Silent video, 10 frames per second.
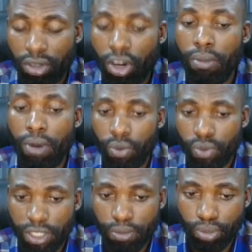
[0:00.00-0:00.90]
come up
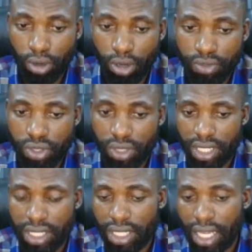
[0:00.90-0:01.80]
with prompts, you
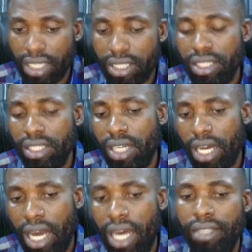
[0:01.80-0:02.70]
understand,
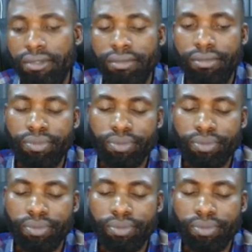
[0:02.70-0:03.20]
and